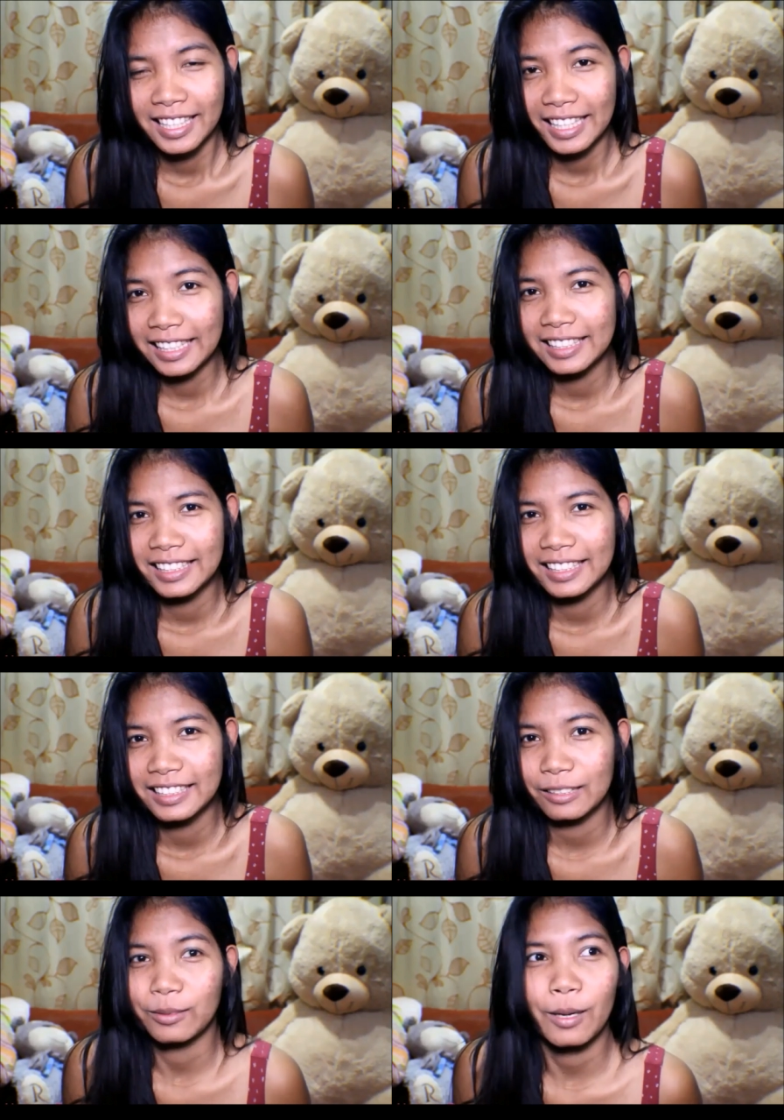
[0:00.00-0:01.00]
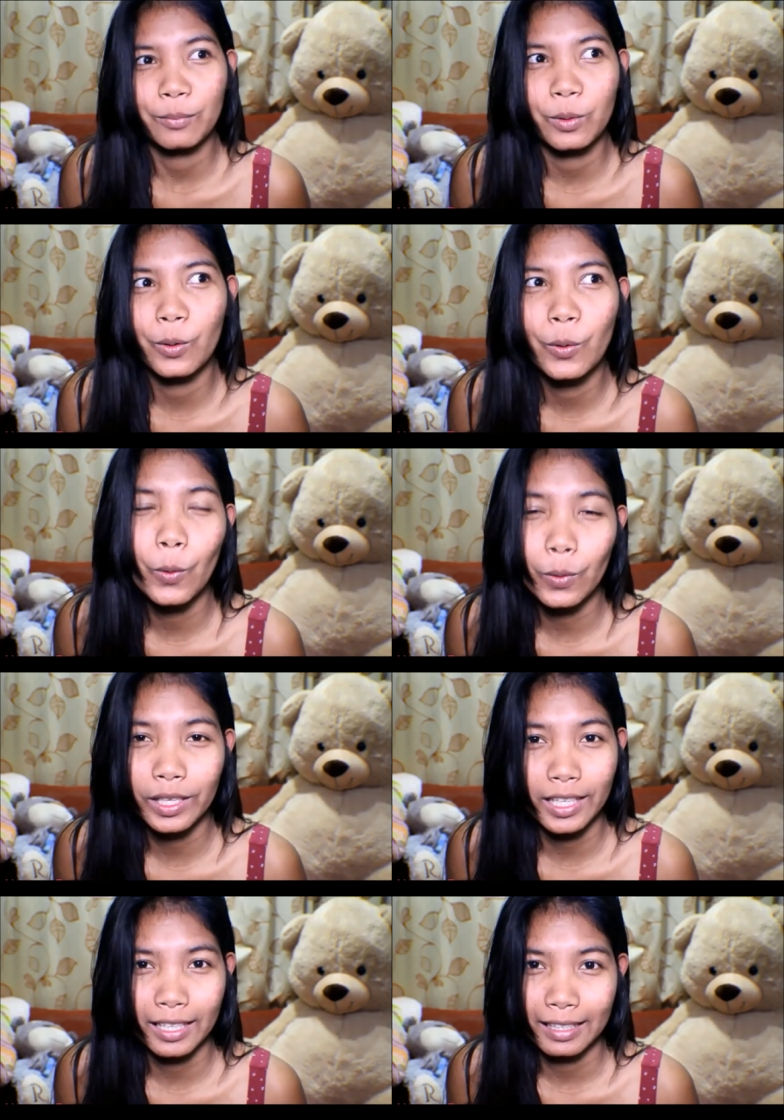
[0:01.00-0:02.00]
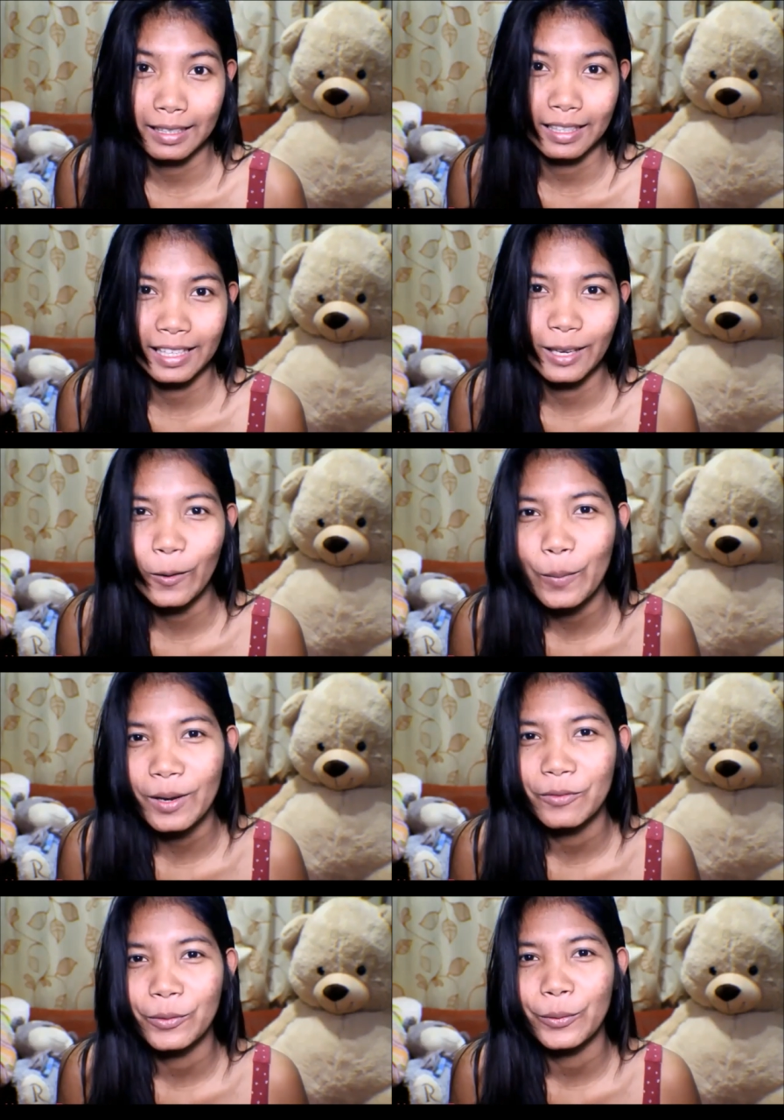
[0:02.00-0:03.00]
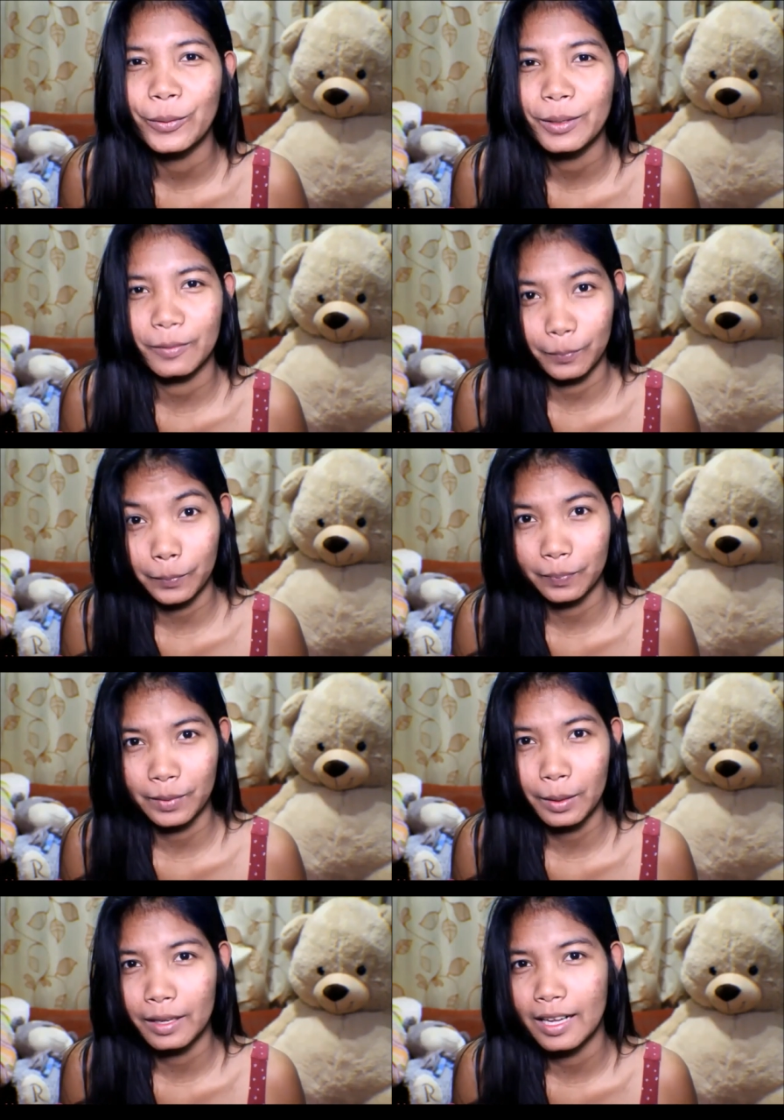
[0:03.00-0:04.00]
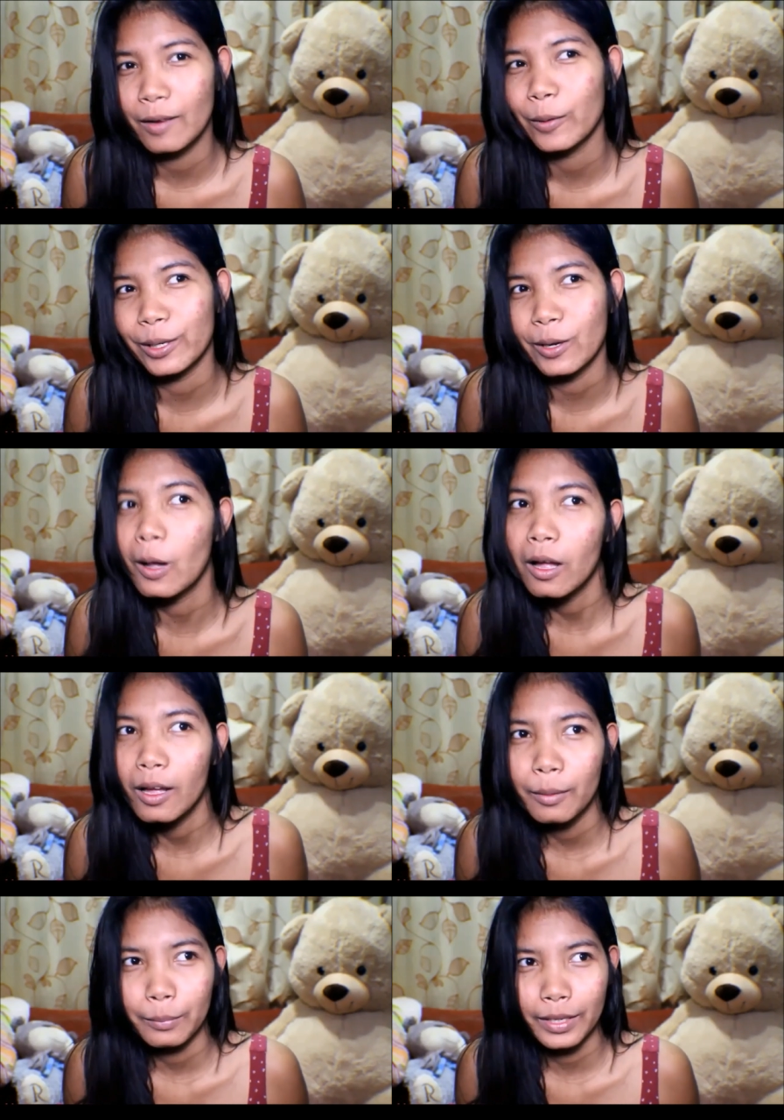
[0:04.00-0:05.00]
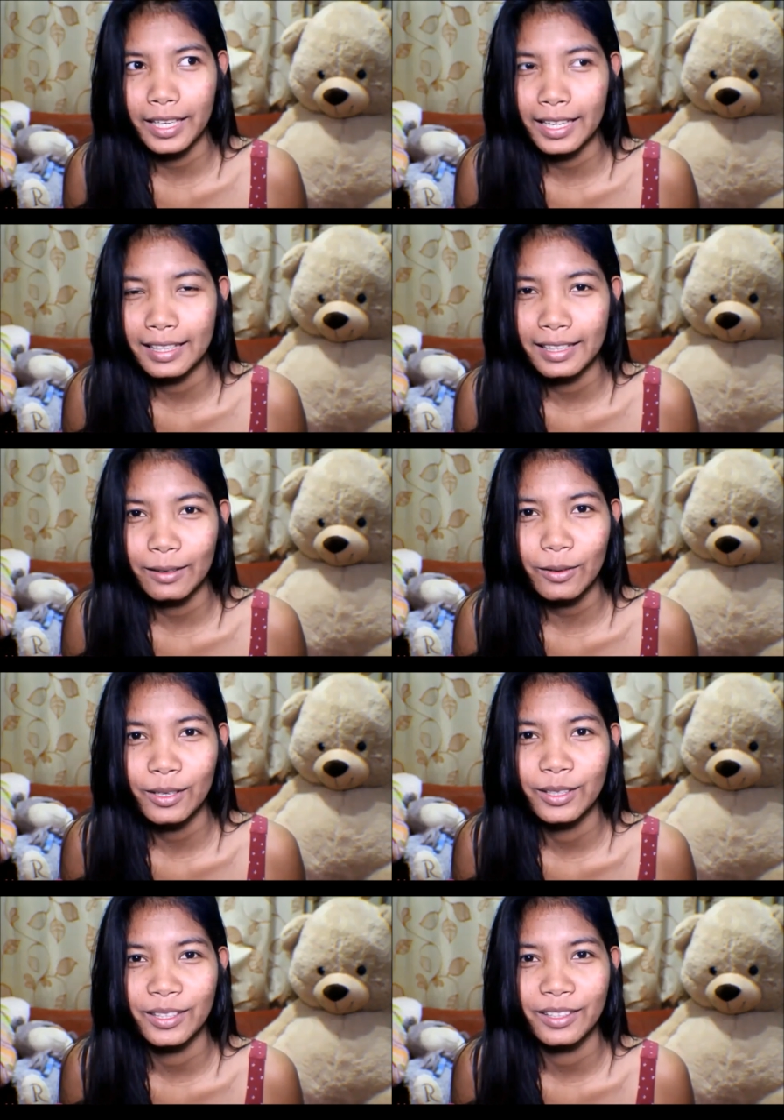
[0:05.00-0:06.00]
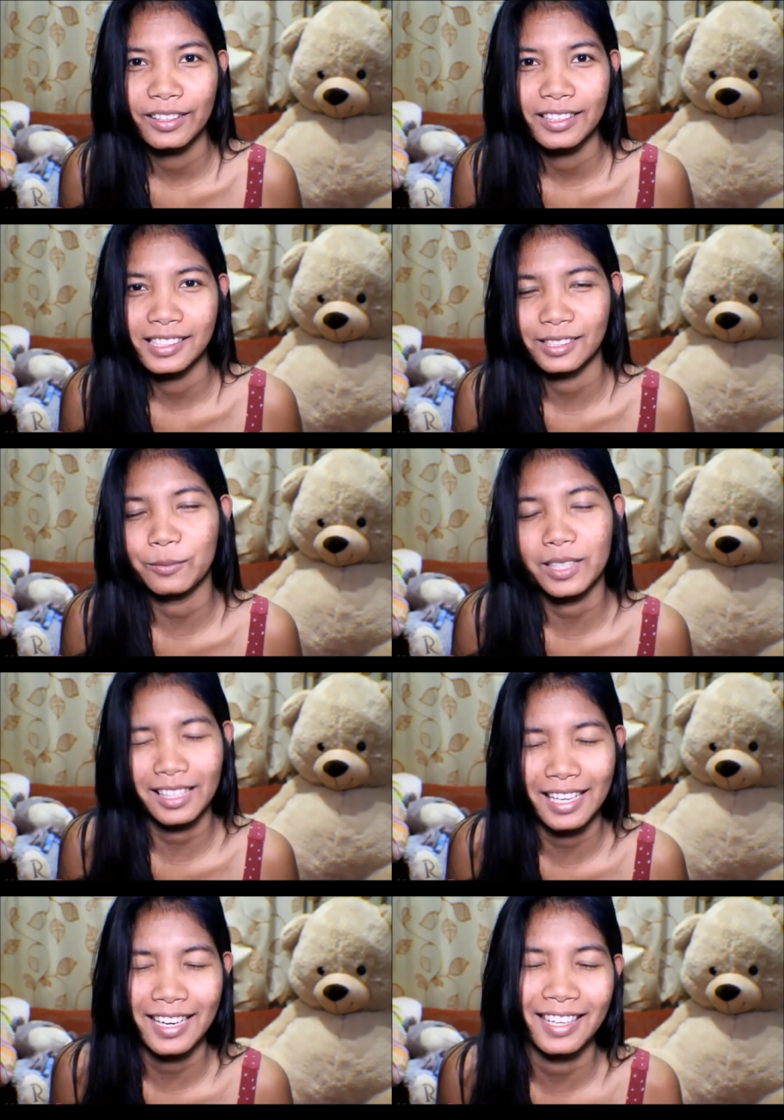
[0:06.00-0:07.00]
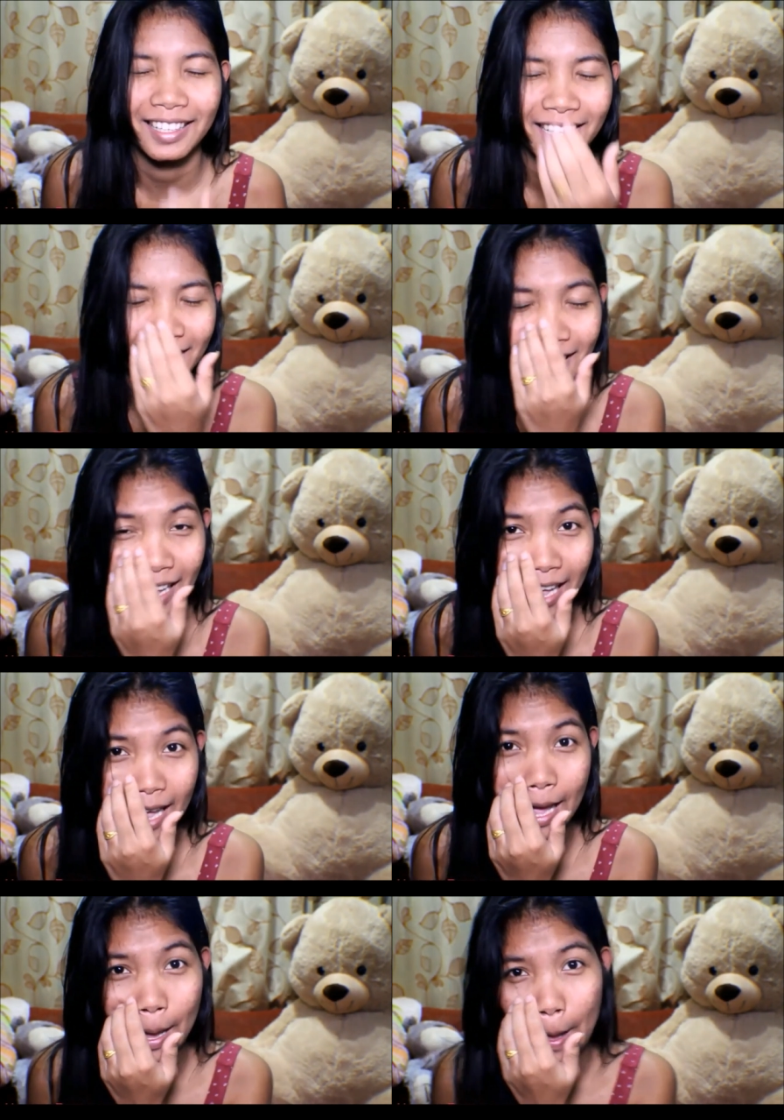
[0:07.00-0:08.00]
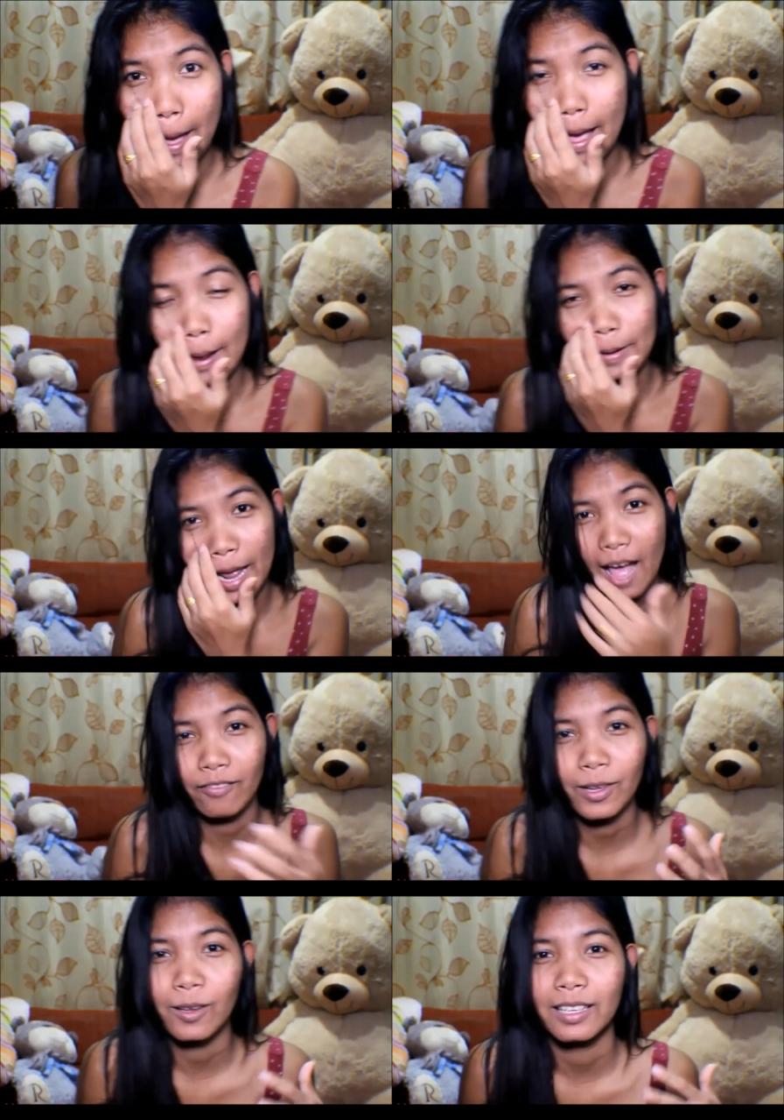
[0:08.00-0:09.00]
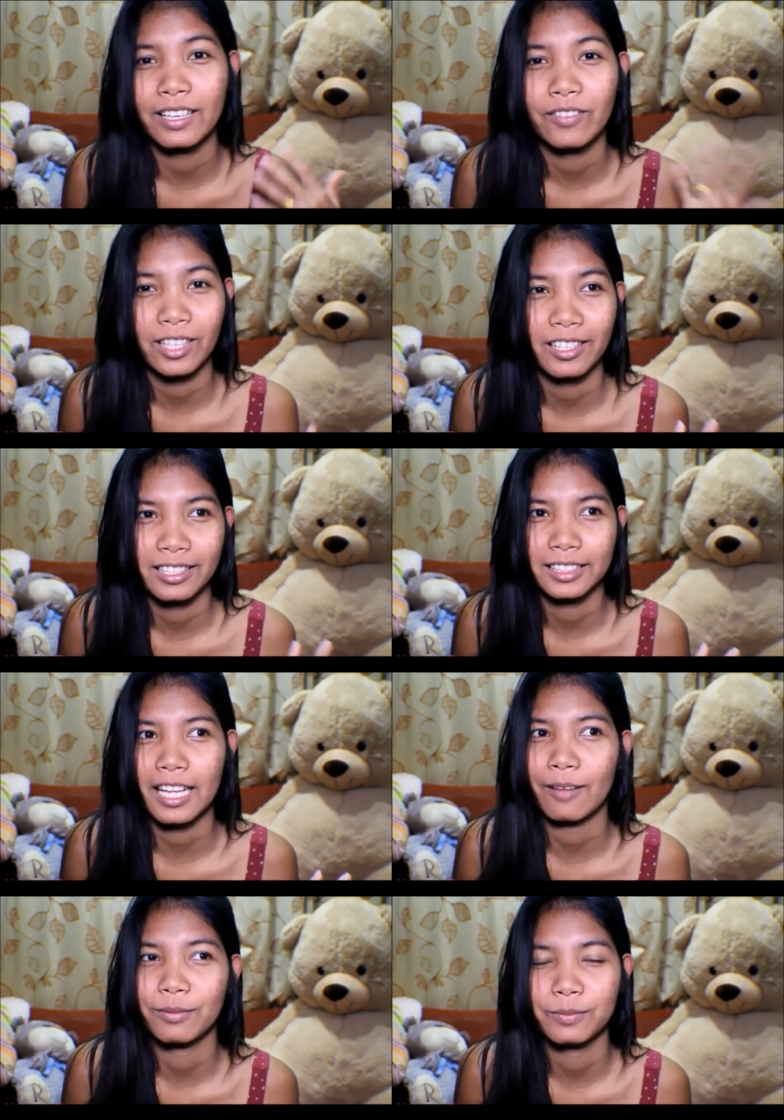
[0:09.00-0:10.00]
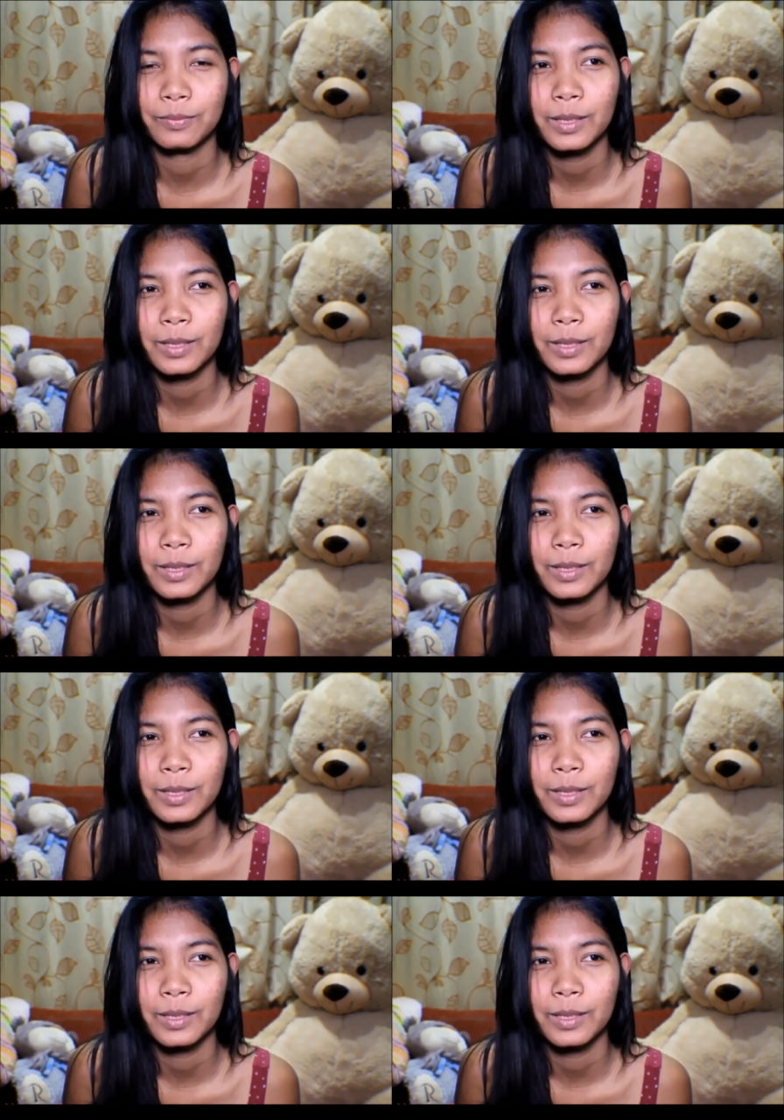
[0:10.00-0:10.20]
Is sometimes cooking like Cuban food where you a little something like that and have olive in is have